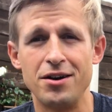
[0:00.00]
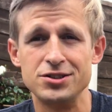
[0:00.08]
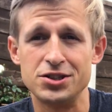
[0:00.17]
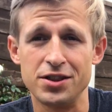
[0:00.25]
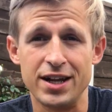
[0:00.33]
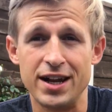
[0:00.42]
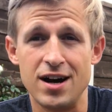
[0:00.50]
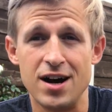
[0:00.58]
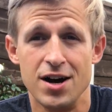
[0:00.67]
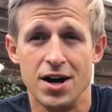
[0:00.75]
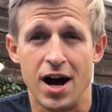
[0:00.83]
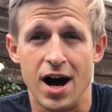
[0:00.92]
so
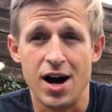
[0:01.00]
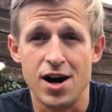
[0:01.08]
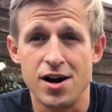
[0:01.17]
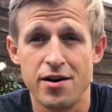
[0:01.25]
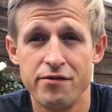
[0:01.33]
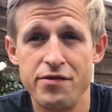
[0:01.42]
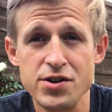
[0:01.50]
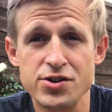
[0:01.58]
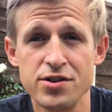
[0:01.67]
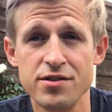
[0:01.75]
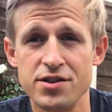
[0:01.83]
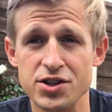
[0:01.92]
that our
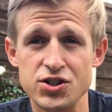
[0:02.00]
vision,